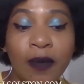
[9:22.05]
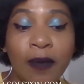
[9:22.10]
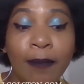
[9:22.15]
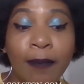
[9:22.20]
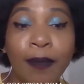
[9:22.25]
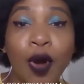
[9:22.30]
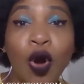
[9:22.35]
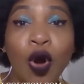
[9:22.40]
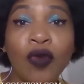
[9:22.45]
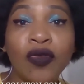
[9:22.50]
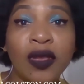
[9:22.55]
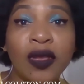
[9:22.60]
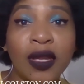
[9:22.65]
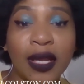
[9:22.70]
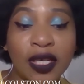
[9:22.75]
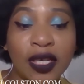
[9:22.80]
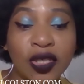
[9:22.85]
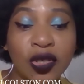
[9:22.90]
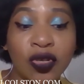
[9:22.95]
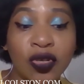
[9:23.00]
Both,
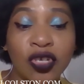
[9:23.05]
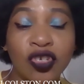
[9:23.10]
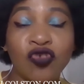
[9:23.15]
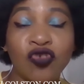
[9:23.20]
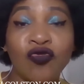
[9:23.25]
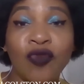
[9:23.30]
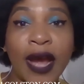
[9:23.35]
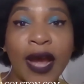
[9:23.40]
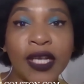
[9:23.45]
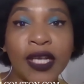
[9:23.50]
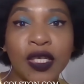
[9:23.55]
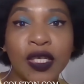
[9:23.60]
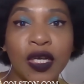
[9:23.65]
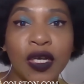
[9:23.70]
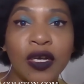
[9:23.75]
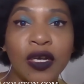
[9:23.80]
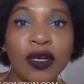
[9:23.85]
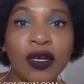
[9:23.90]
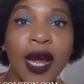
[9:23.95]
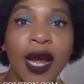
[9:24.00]
like, so the
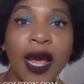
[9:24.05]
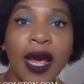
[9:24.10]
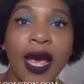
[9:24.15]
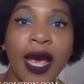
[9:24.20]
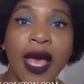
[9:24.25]
director